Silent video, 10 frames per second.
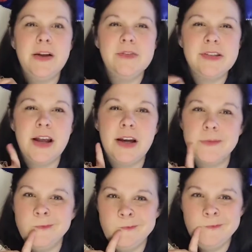then I was like,
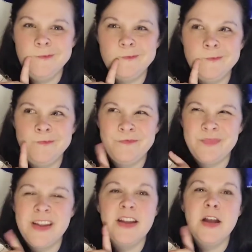
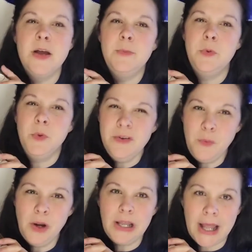but what
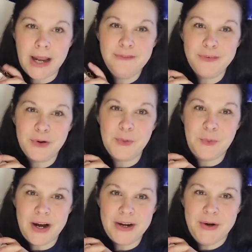if we're in line for a
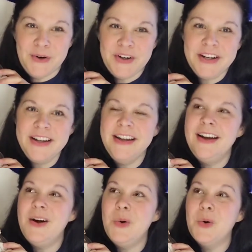while?
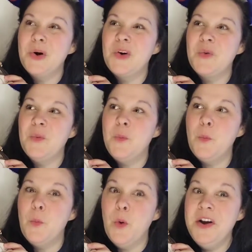Or
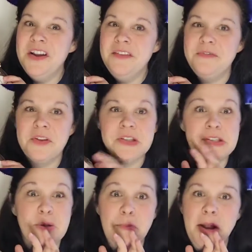what if
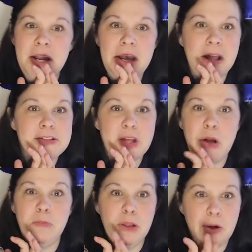somebody has
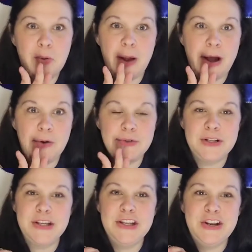a blowout?
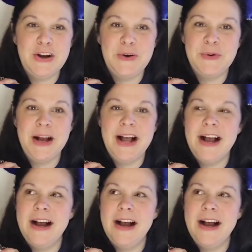You know,